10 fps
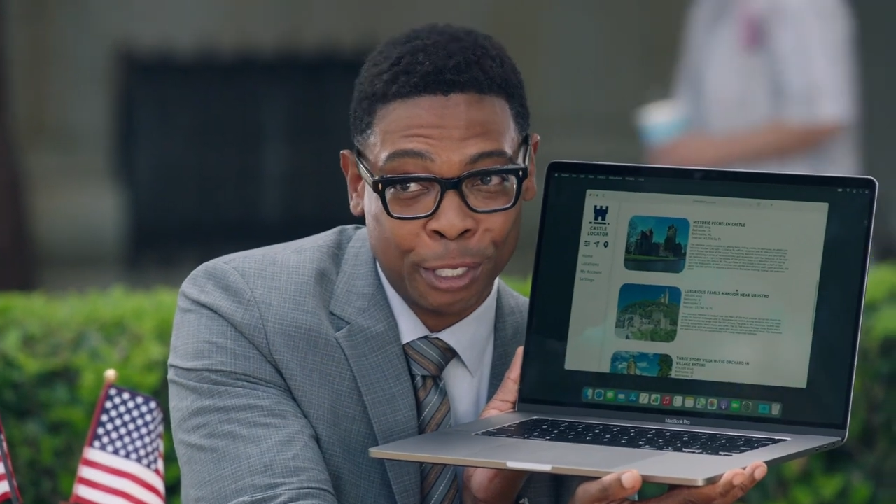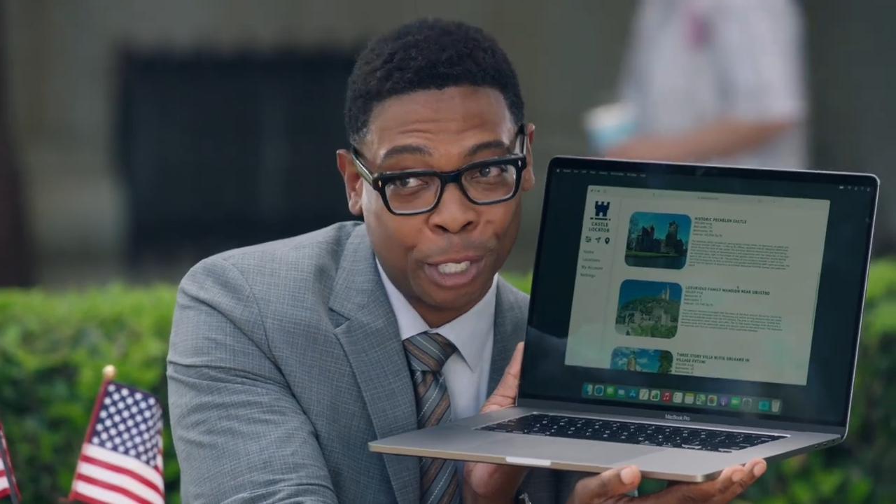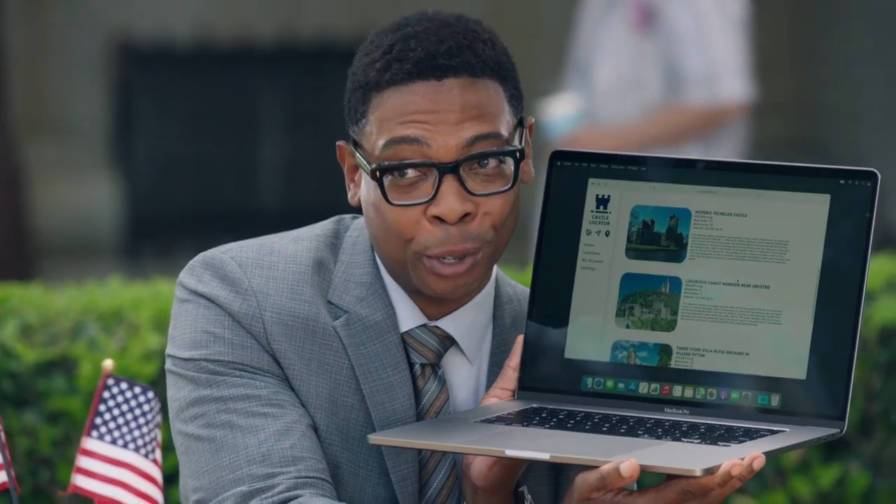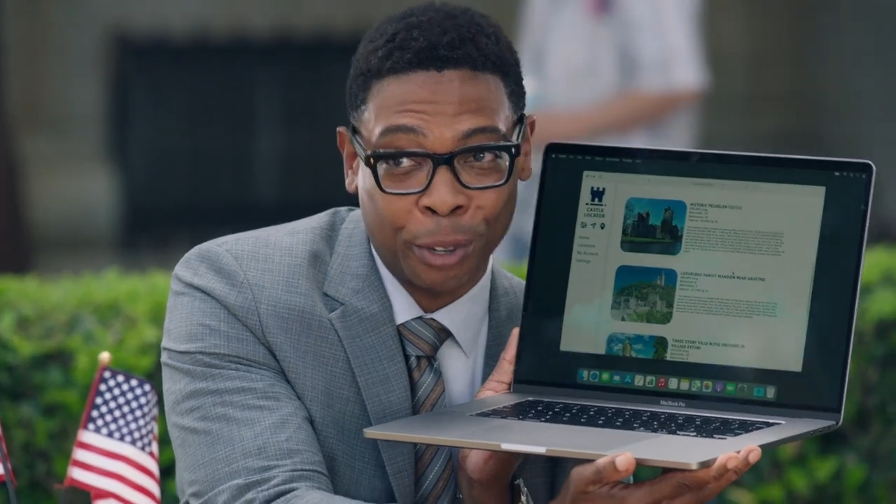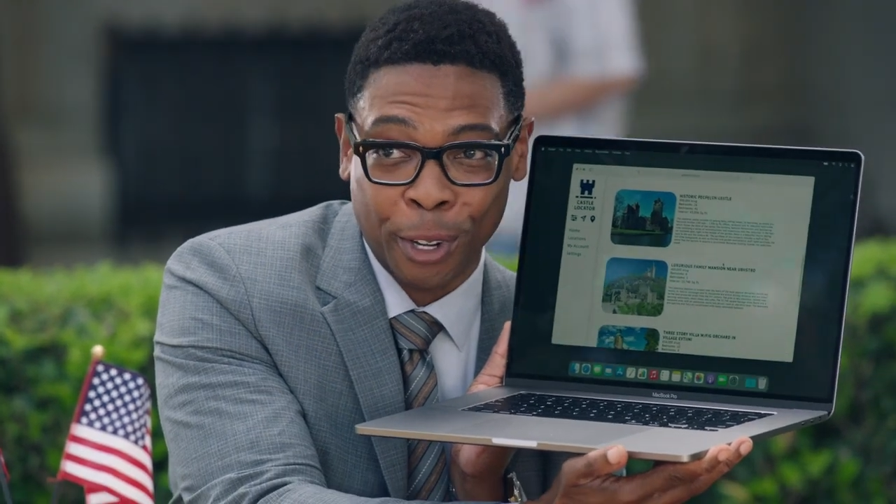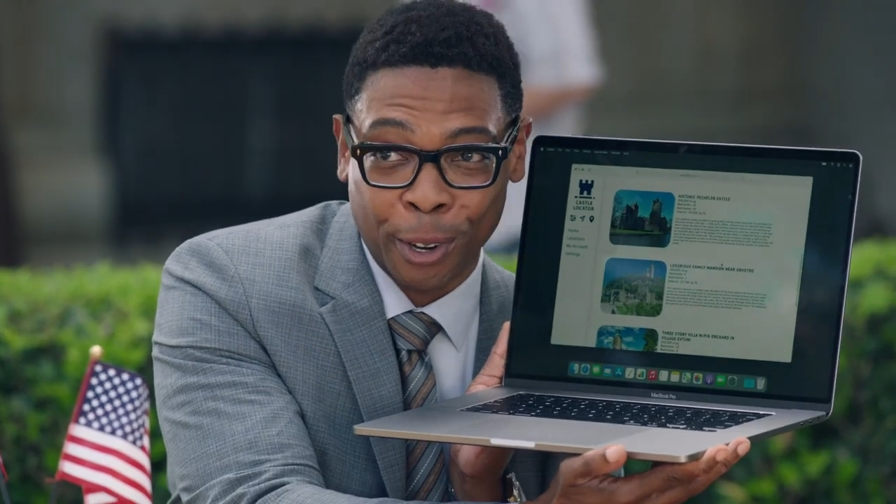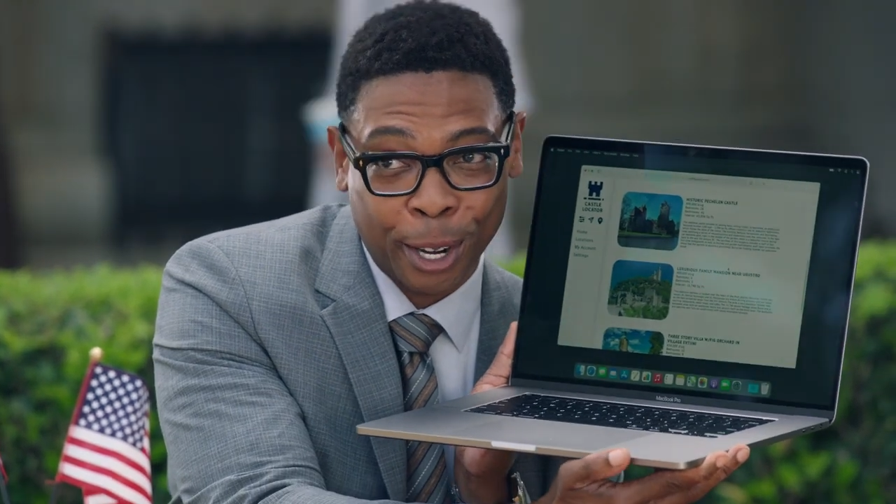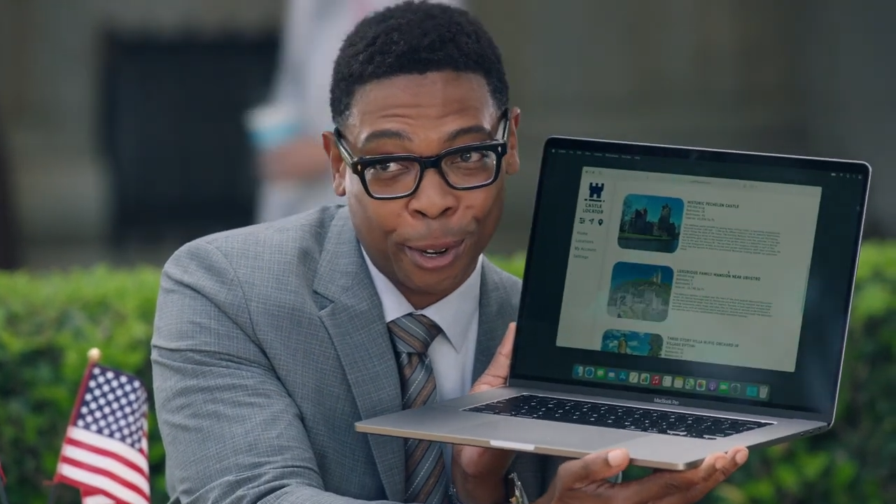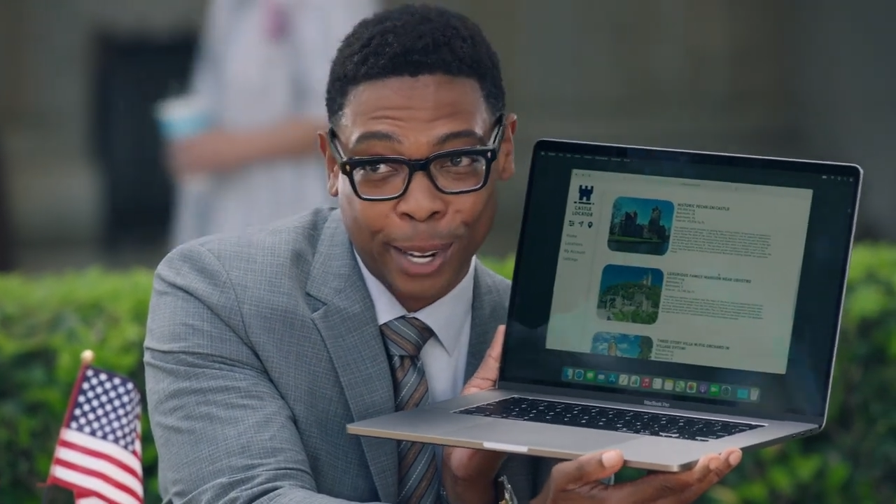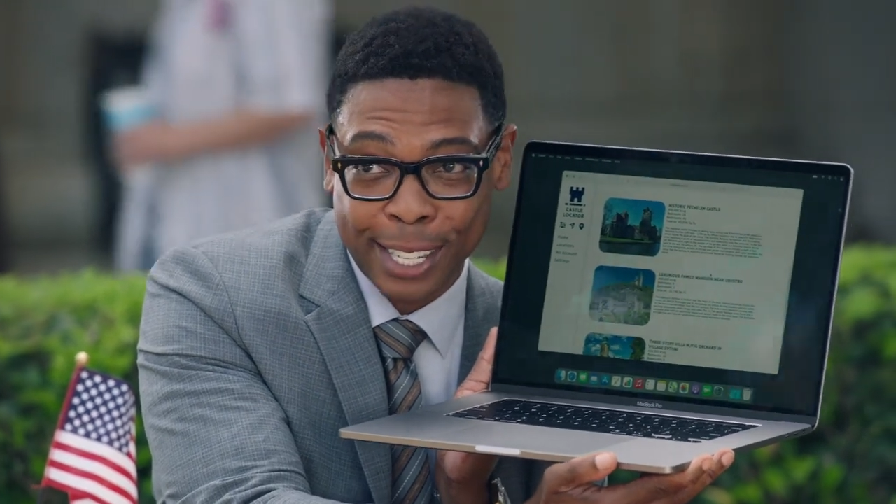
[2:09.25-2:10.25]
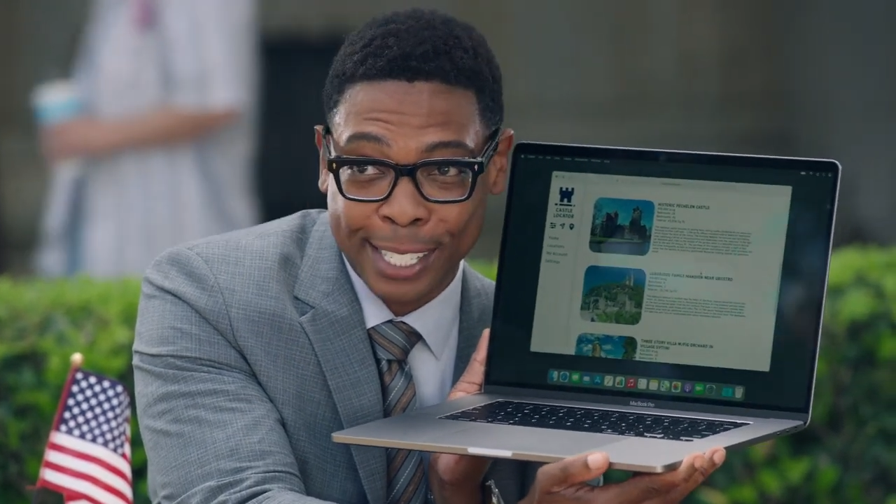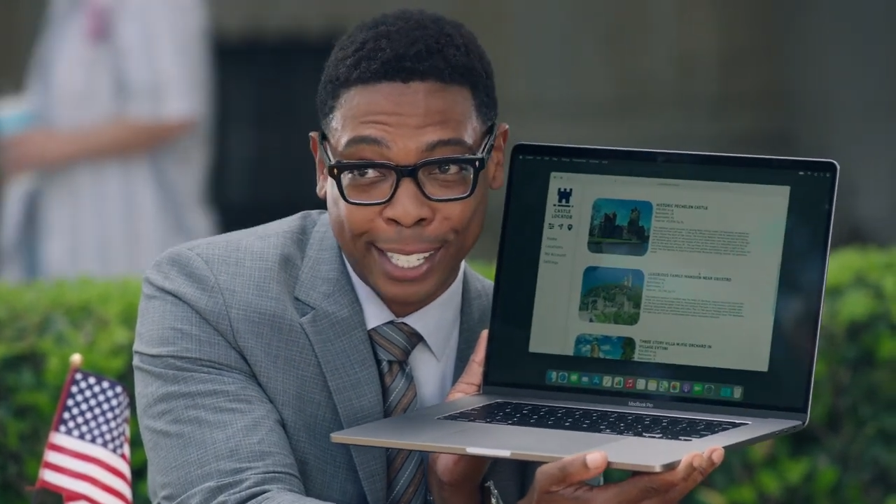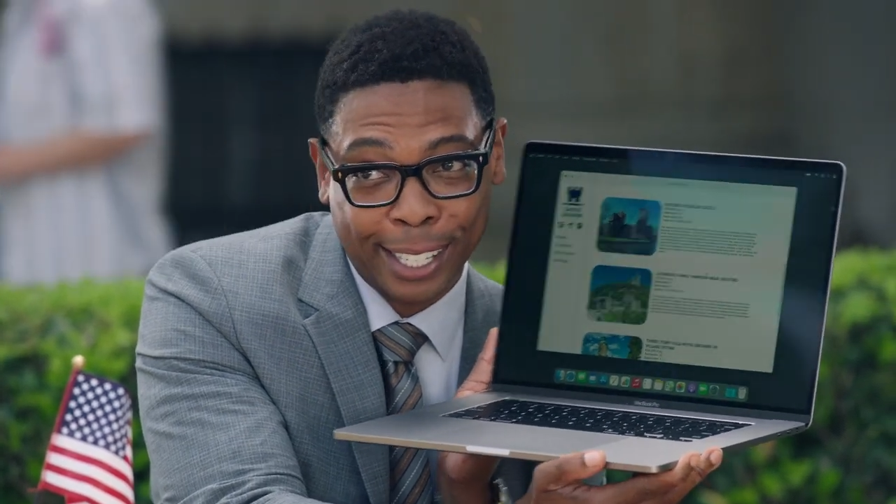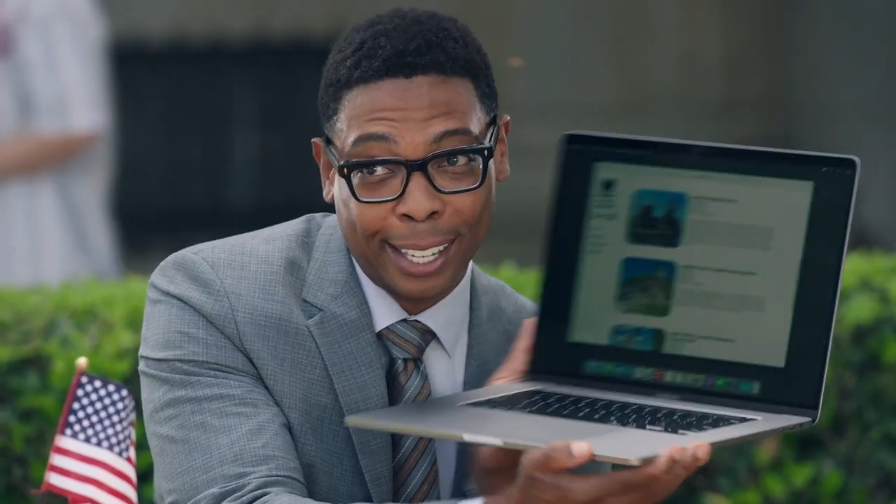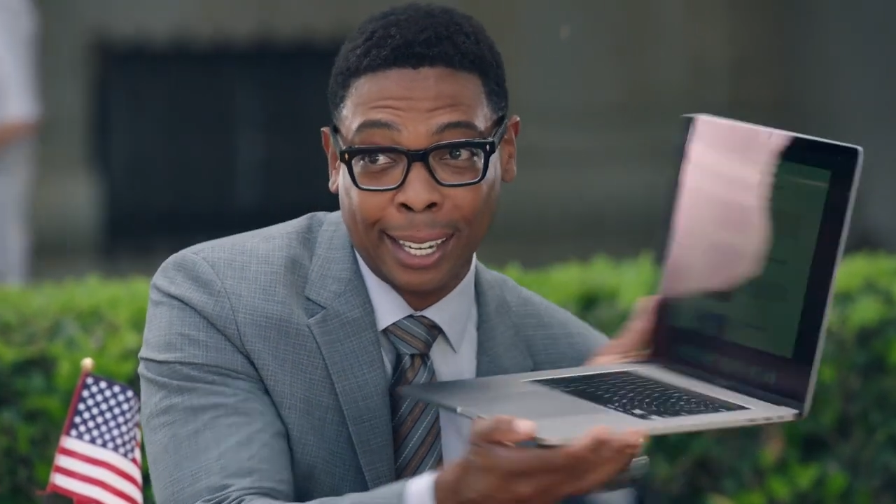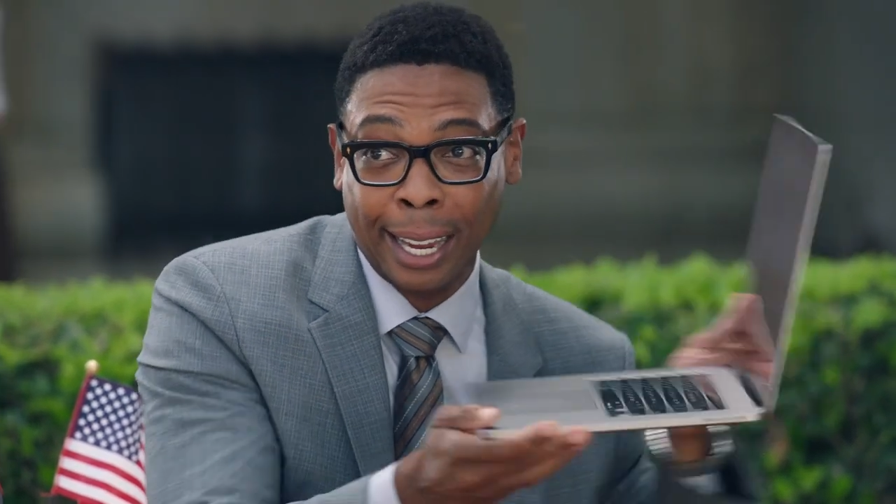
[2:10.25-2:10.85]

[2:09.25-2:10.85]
so if you're interested,